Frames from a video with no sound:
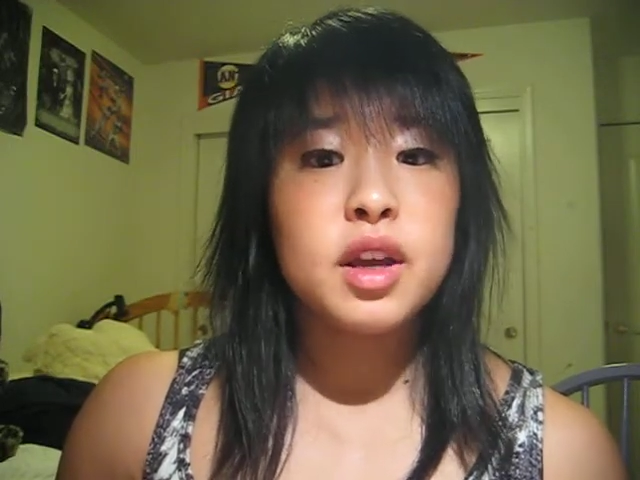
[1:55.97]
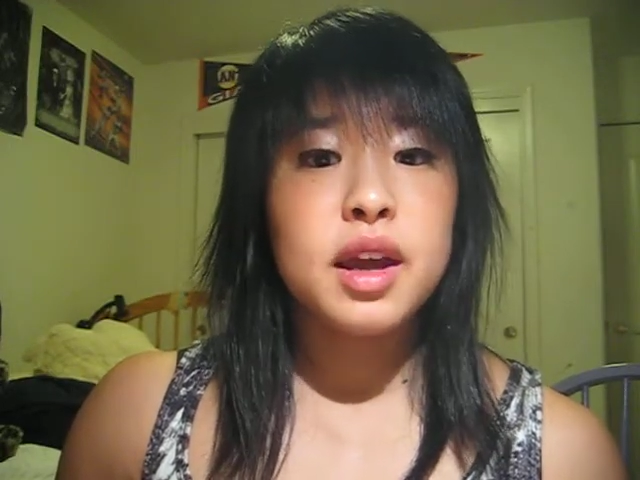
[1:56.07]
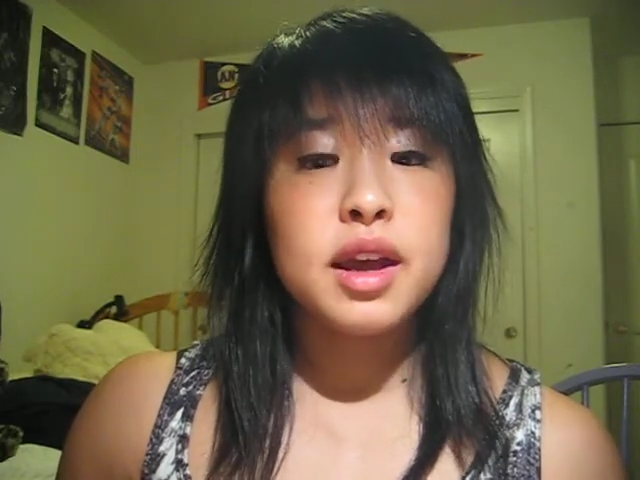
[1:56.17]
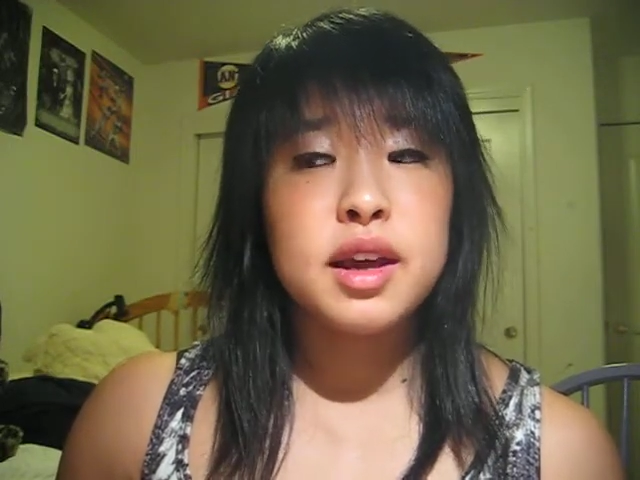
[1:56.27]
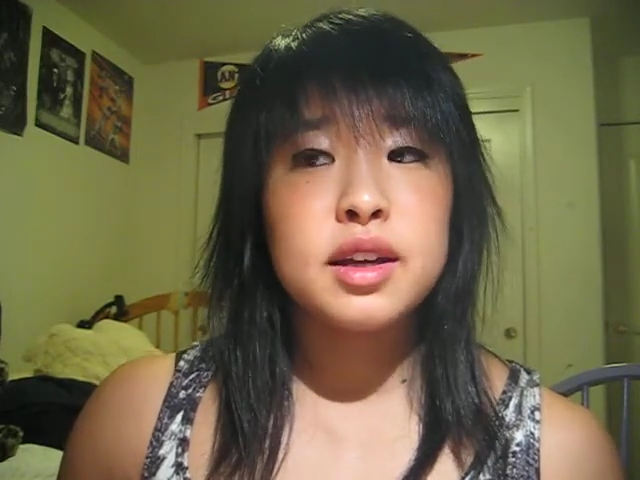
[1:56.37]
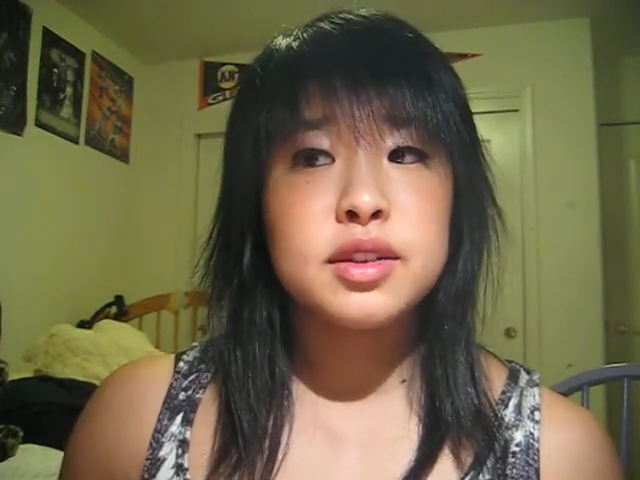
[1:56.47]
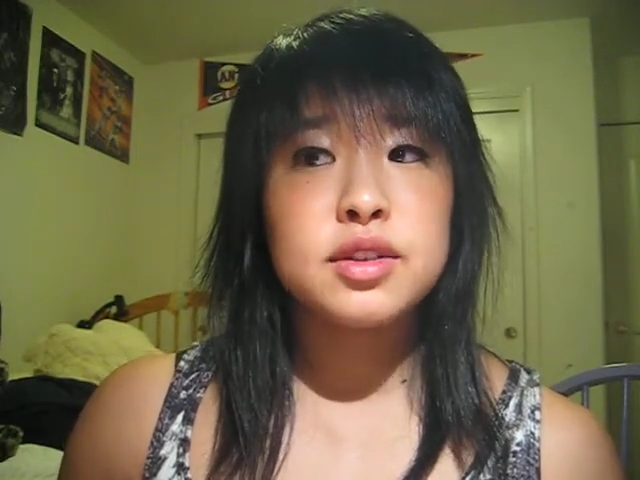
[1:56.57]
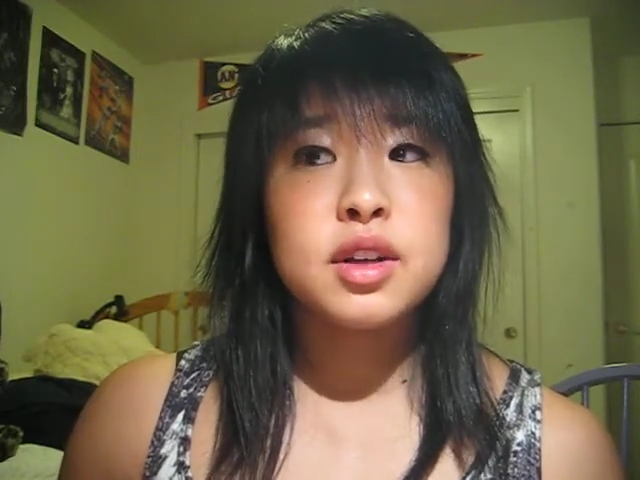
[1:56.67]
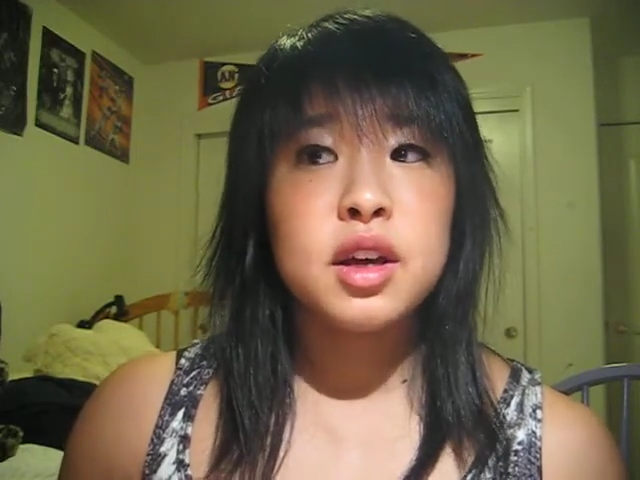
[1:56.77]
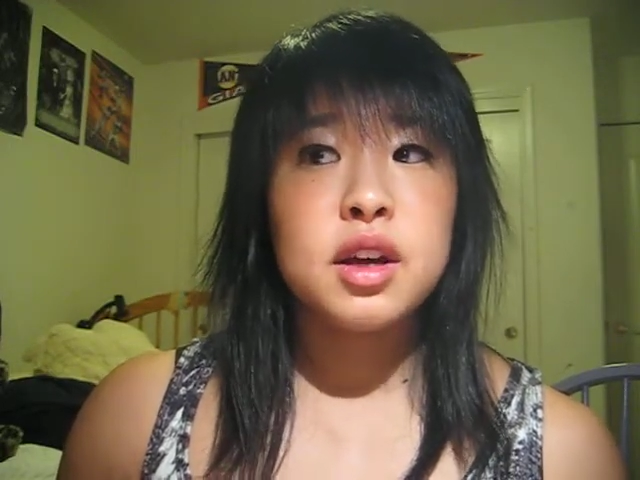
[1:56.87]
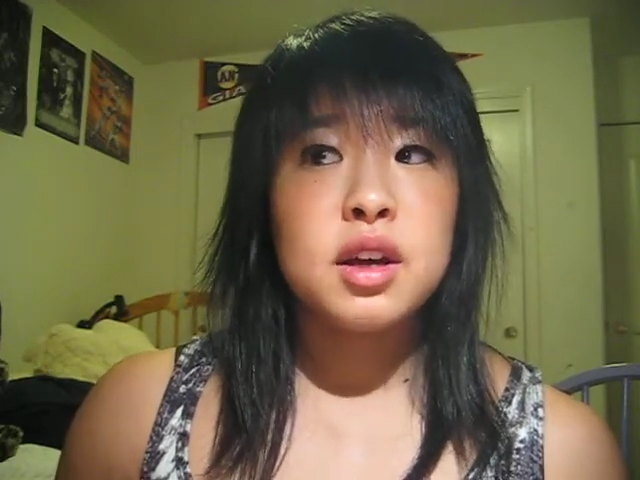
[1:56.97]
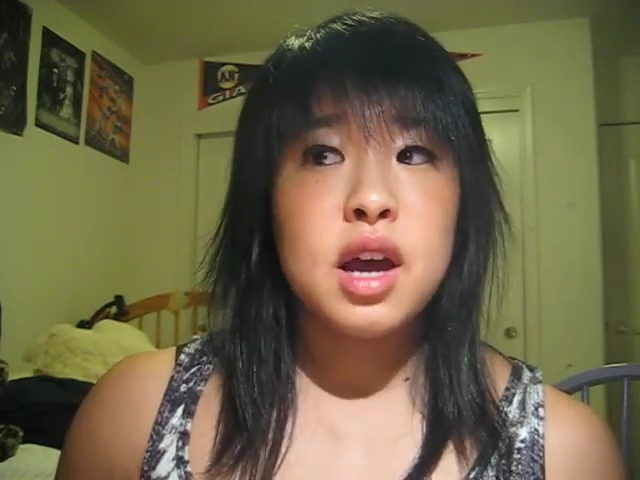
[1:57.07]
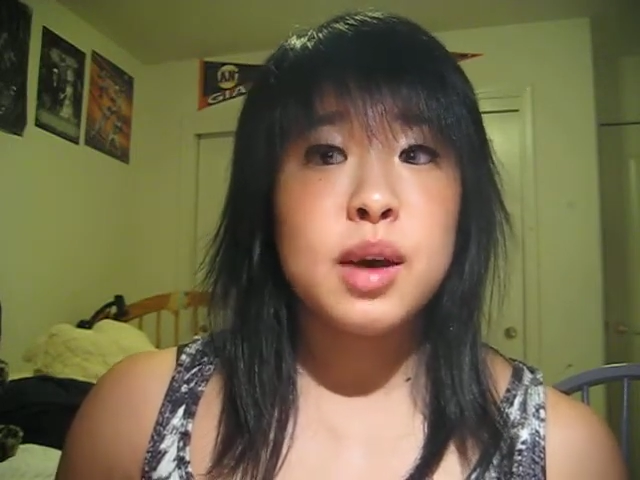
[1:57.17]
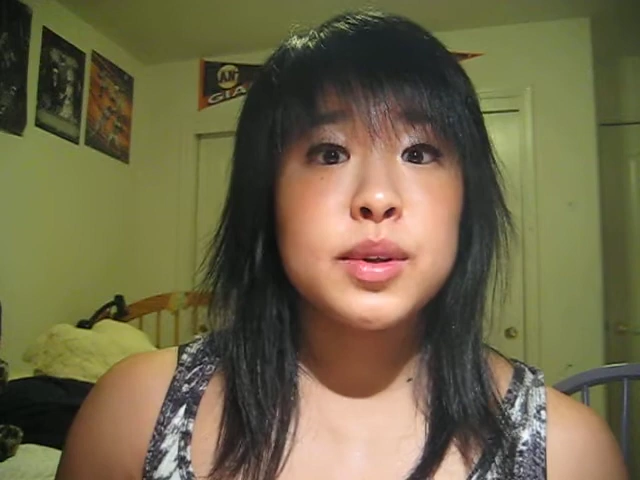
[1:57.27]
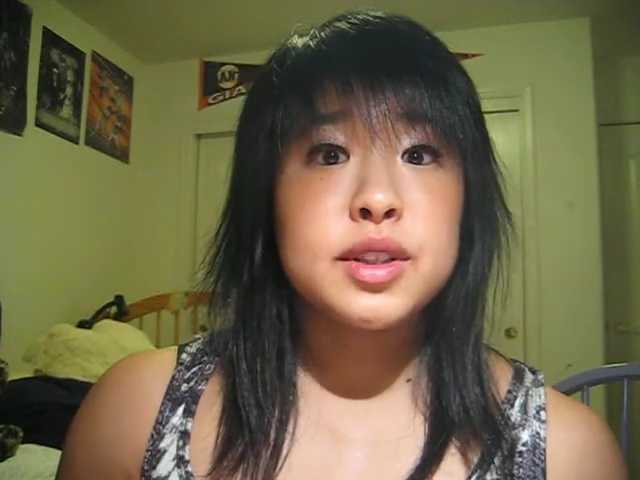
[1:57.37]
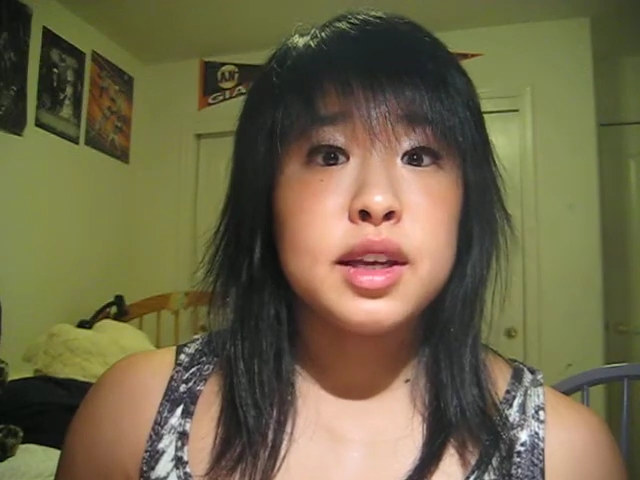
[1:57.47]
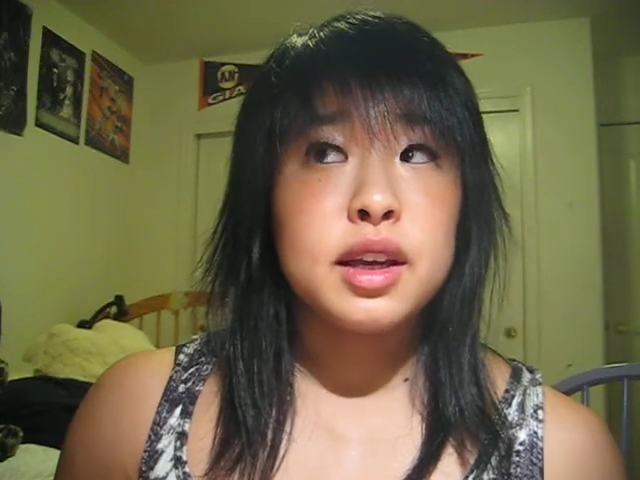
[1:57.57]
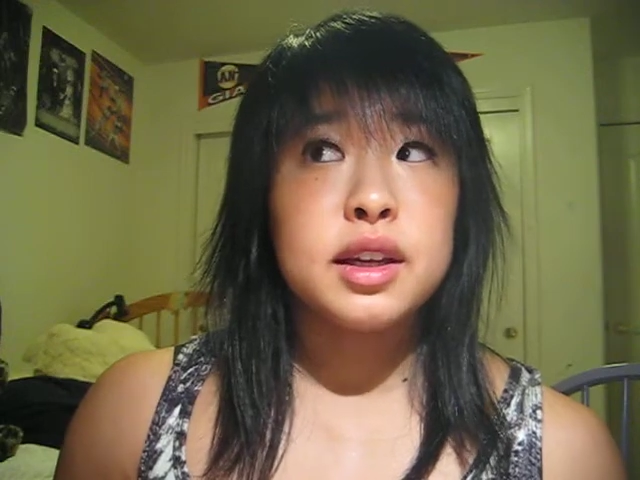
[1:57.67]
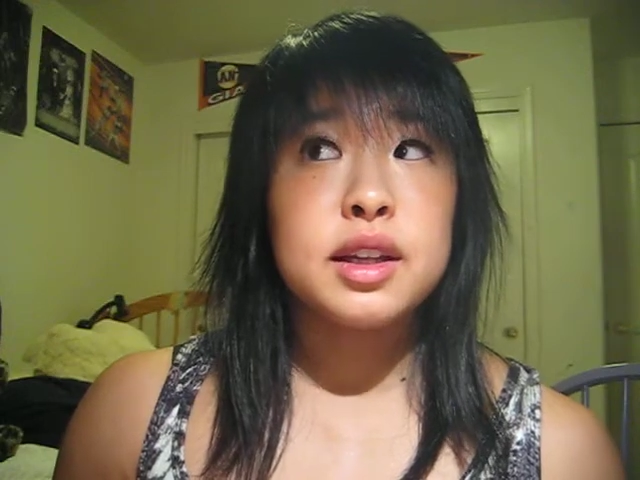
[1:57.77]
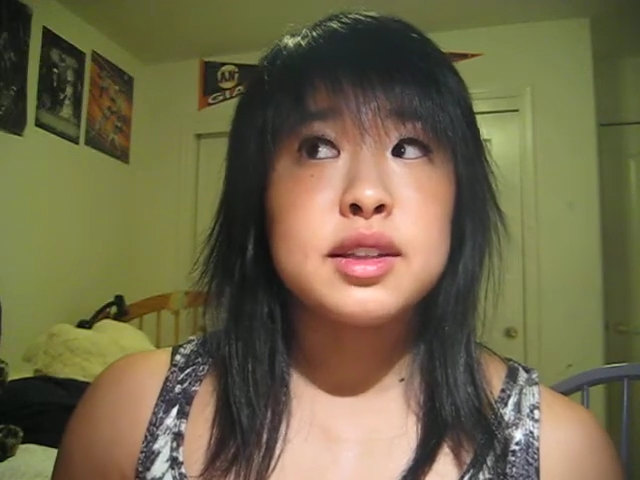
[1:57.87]
And I would
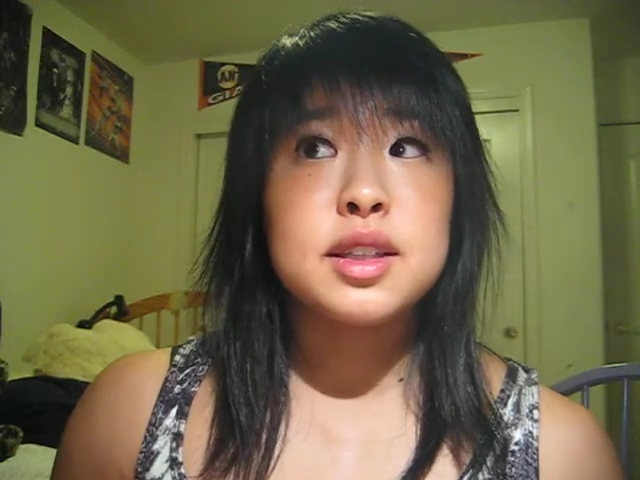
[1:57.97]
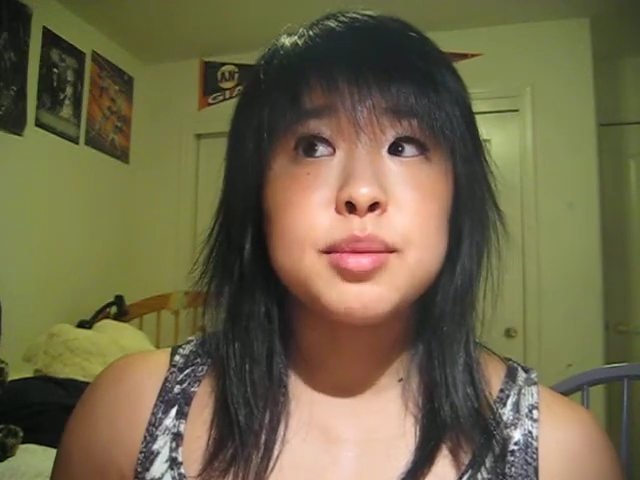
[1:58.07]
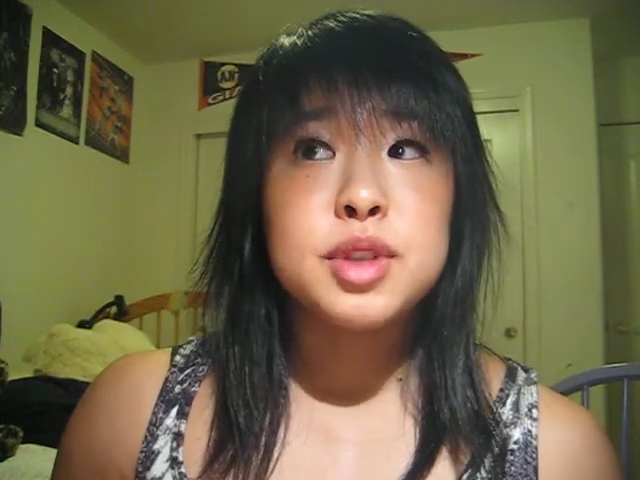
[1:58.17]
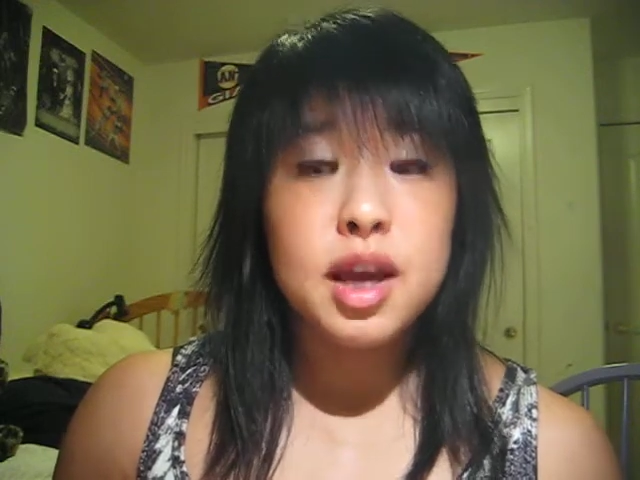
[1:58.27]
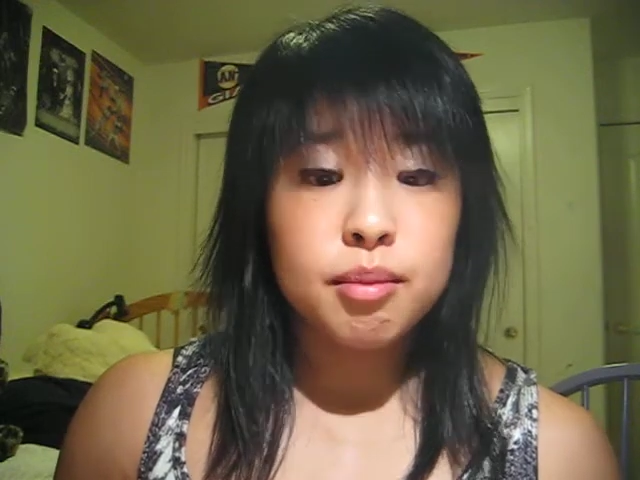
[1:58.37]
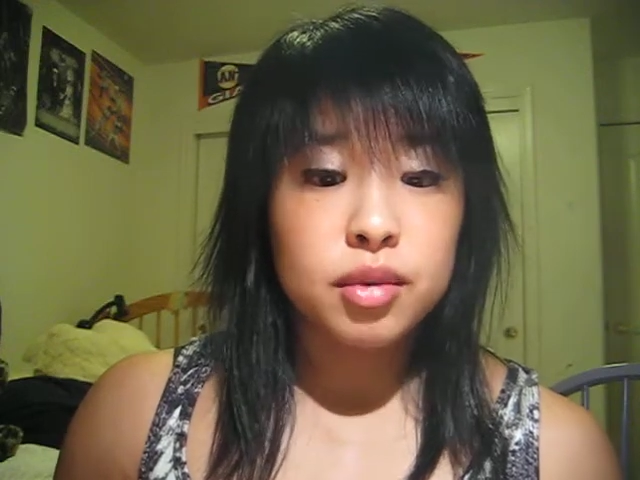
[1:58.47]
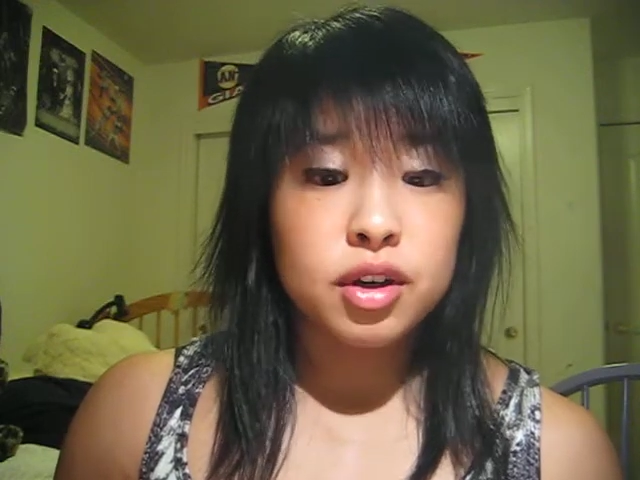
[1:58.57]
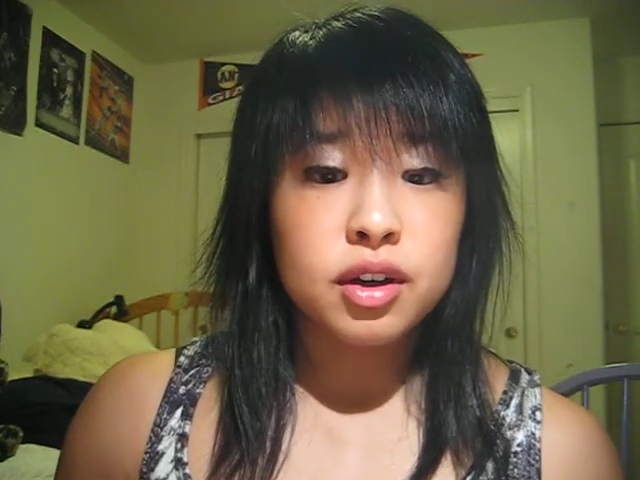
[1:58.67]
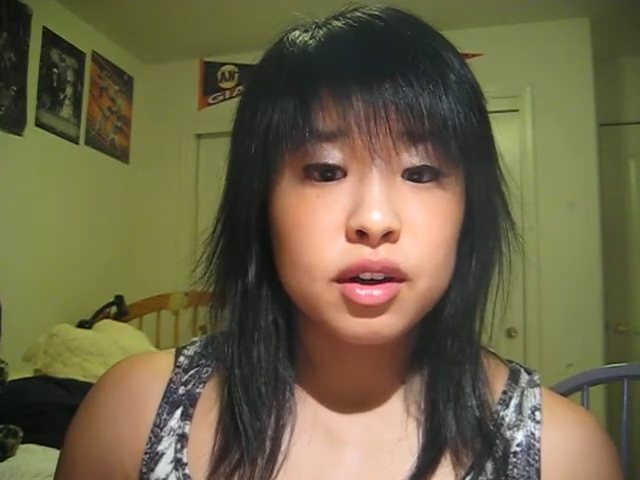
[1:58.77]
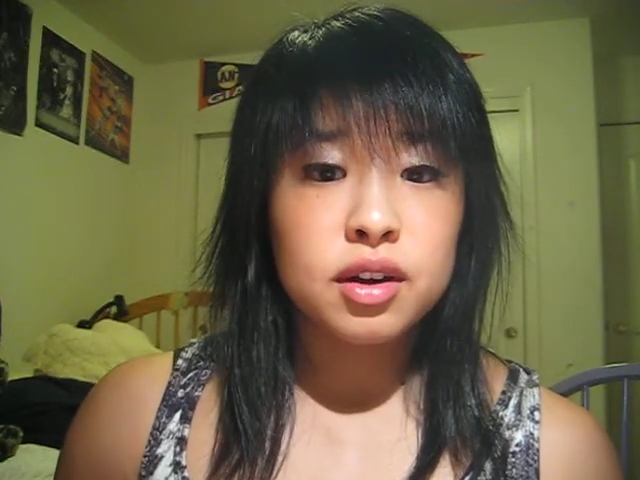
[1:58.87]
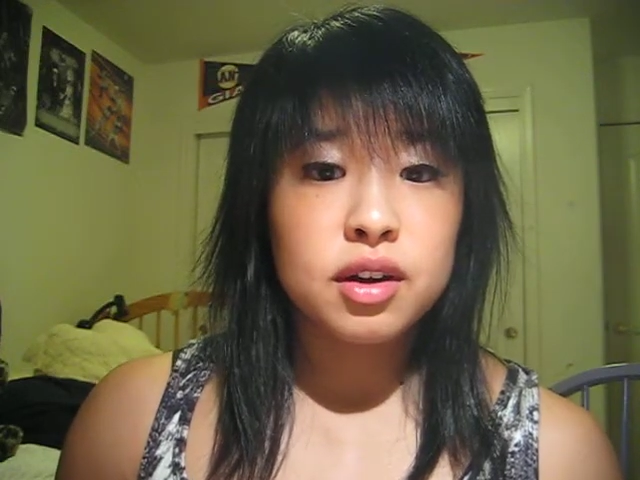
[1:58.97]
say in September